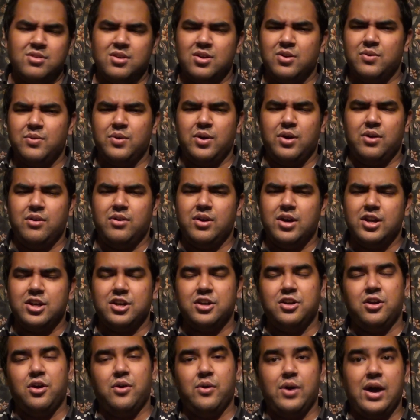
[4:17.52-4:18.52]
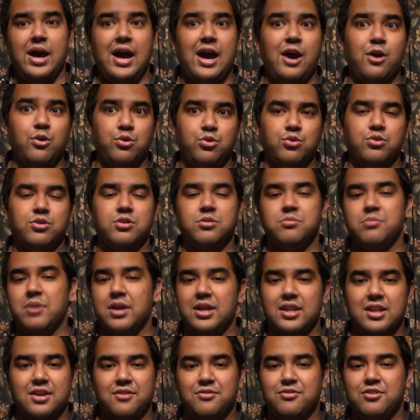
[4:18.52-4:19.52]
know, well, I don't know how you could
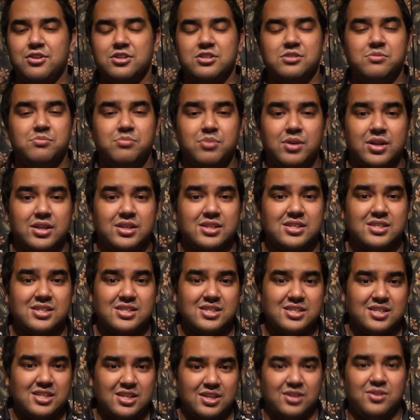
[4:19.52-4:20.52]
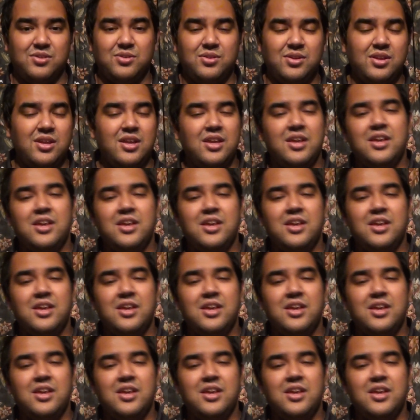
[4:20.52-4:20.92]
make that fresher, but still,